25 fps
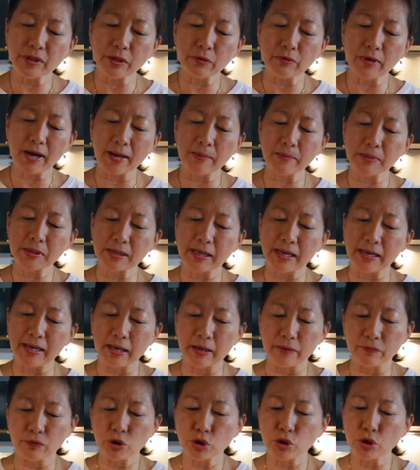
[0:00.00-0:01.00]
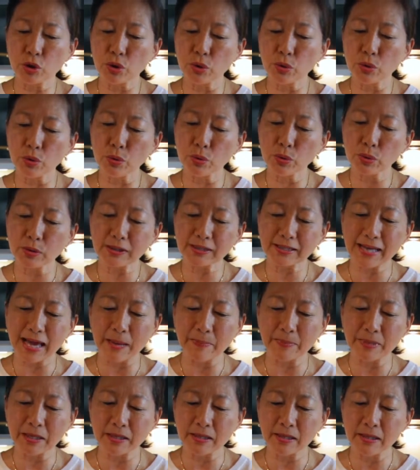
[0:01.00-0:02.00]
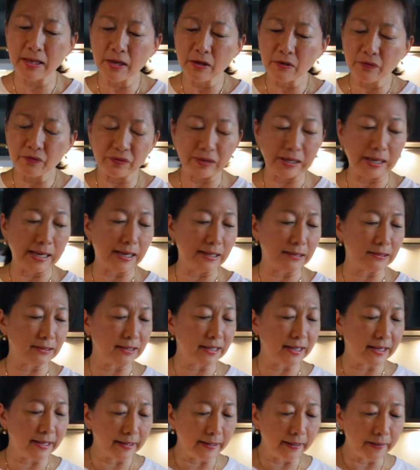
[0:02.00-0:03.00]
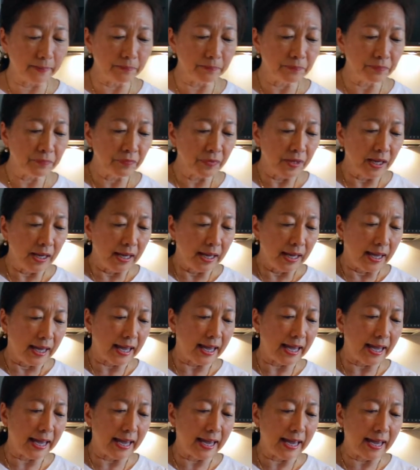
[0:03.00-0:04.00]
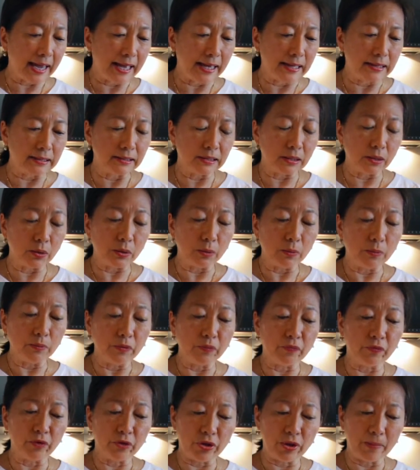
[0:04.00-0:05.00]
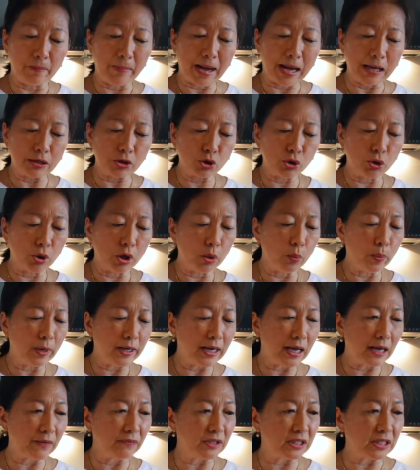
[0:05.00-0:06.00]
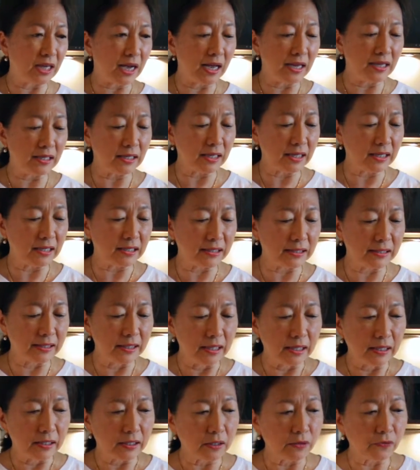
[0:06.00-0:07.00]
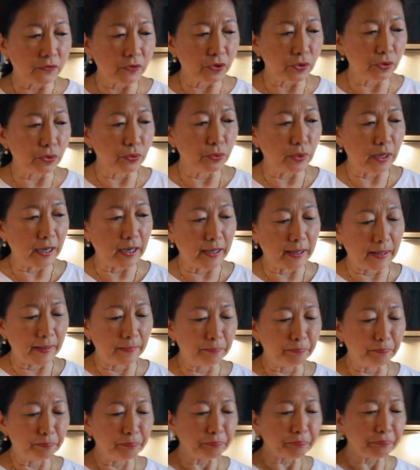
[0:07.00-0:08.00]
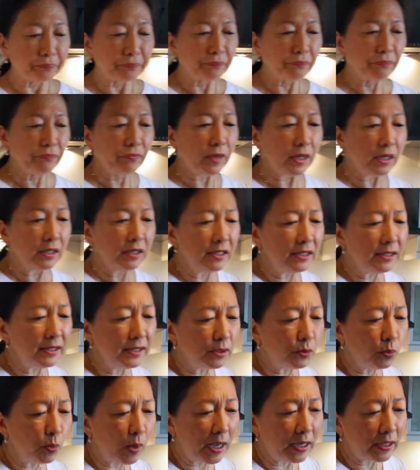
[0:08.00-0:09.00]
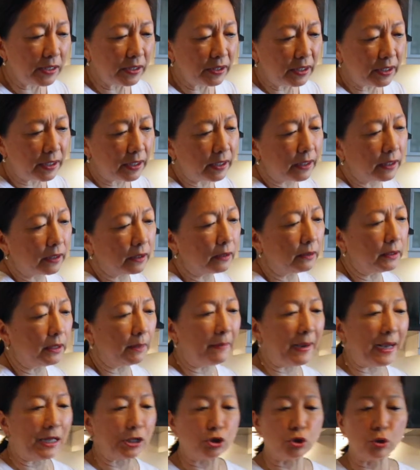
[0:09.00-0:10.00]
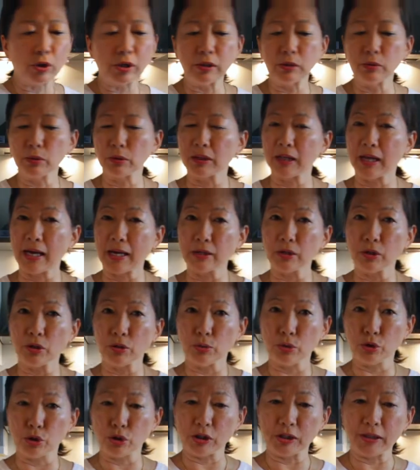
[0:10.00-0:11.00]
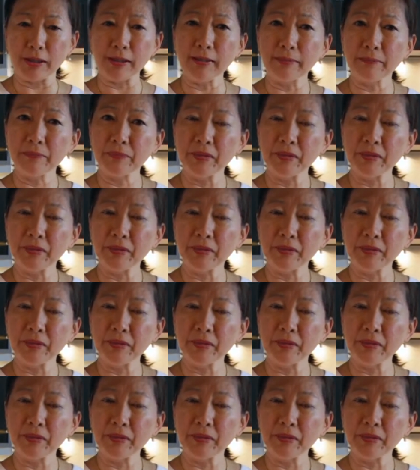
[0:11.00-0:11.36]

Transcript: grams, I have two salmon fillets here, and for the bok choy, what I've done is, if you this is what the bok choy look like usually,